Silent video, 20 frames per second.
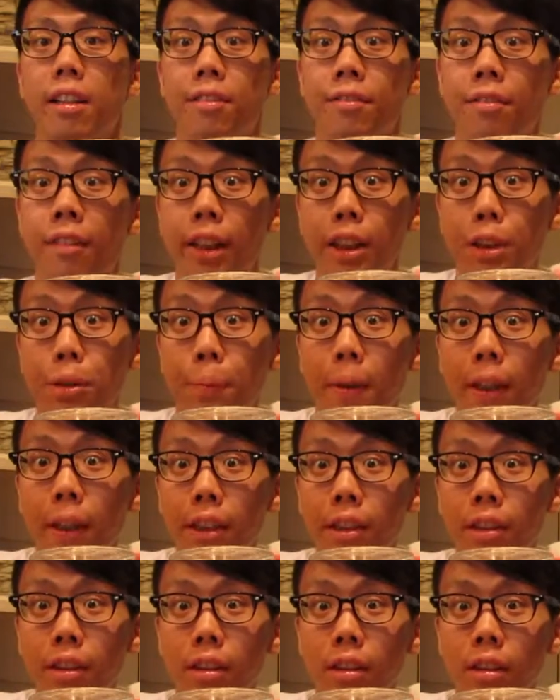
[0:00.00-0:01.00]
French
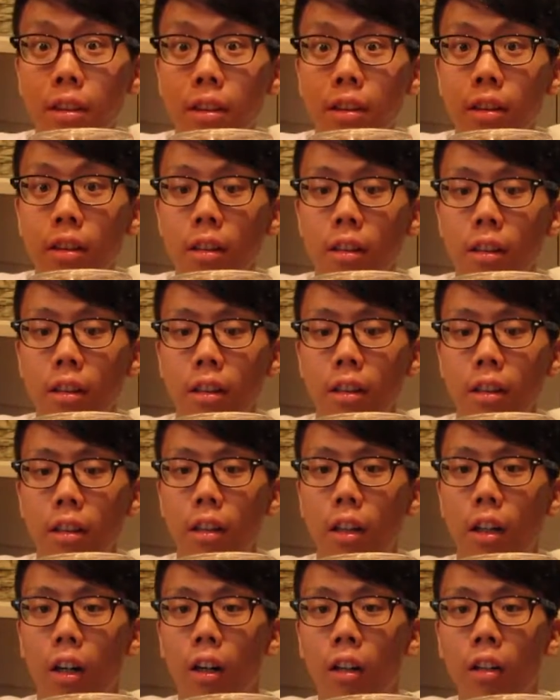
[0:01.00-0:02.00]
press
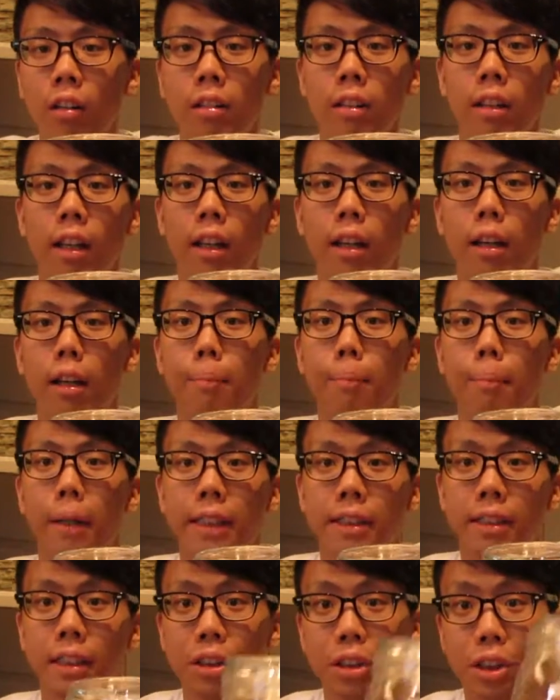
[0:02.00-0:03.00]
or a
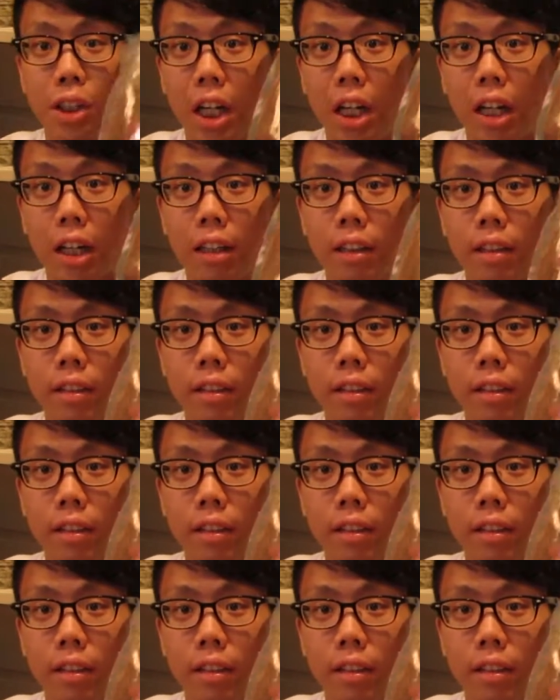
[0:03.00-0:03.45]
mason jar.